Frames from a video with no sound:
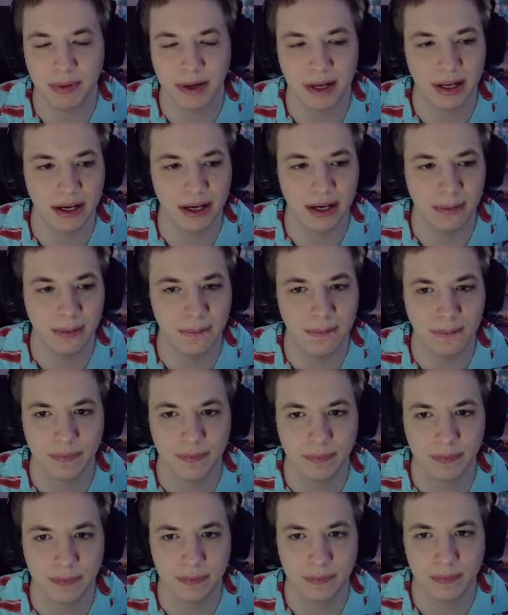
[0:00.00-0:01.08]
but um,
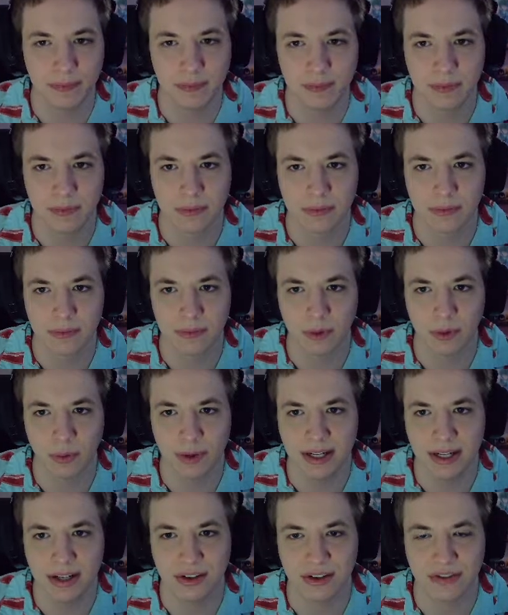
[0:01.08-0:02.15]
we
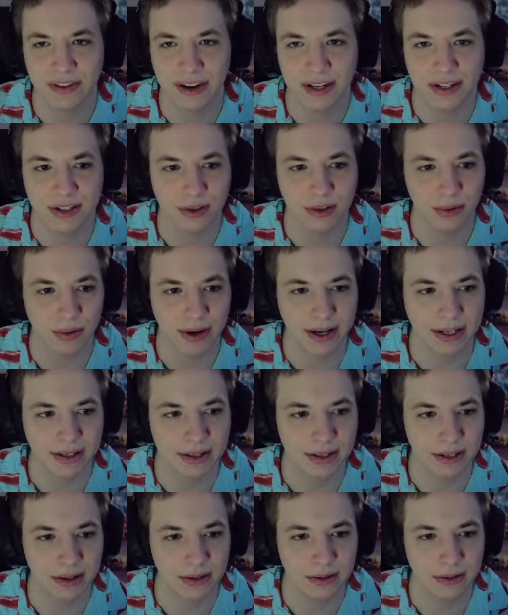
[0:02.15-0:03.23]
did just find two
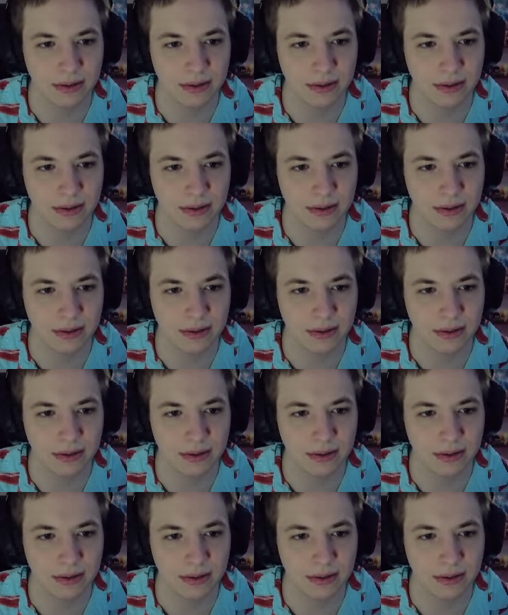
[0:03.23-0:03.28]
rings, though.